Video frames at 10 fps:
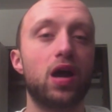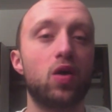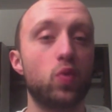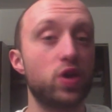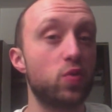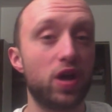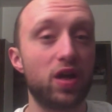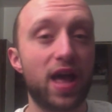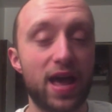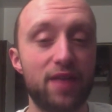we will
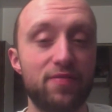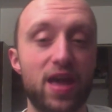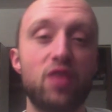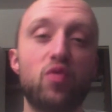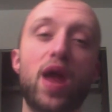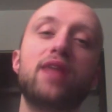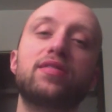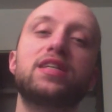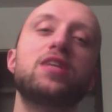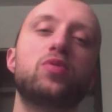have a
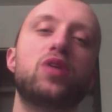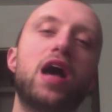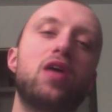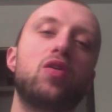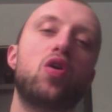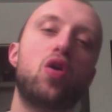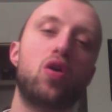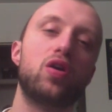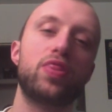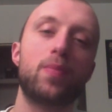roundtable out
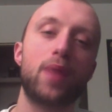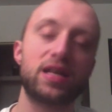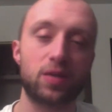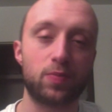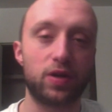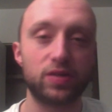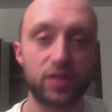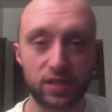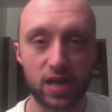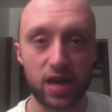on the Basketball
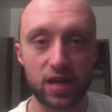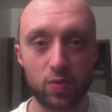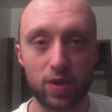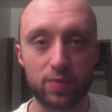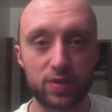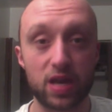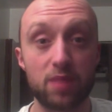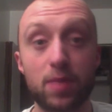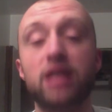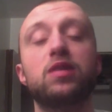Society website,
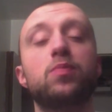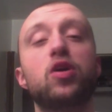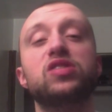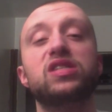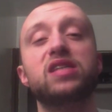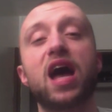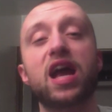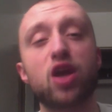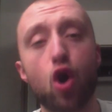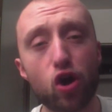
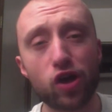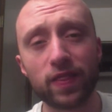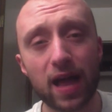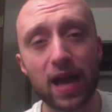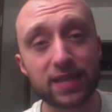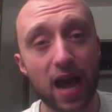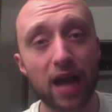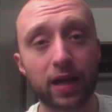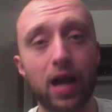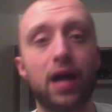
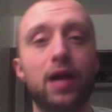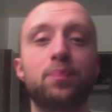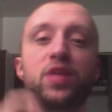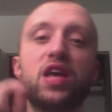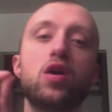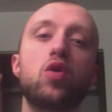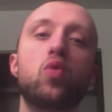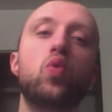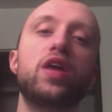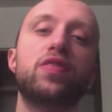basketballsocietyonline.com,
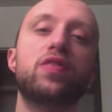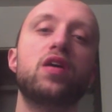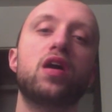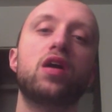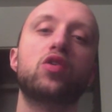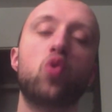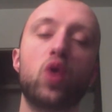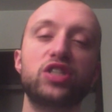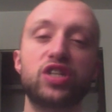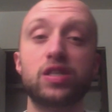with
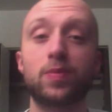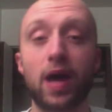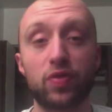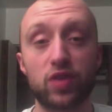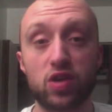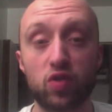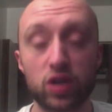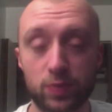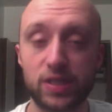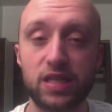questions about the
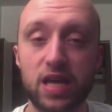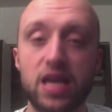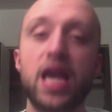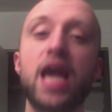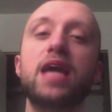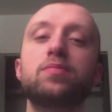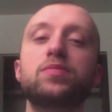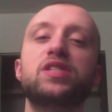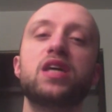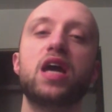Christmas Day
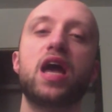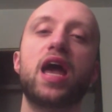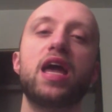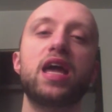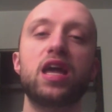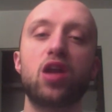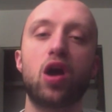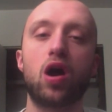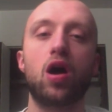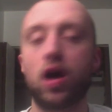games and
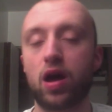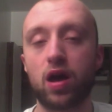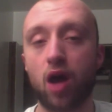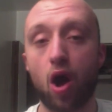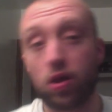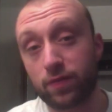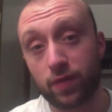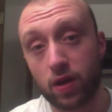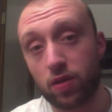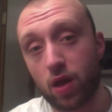all of
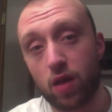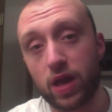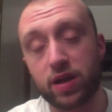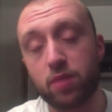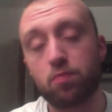our, like,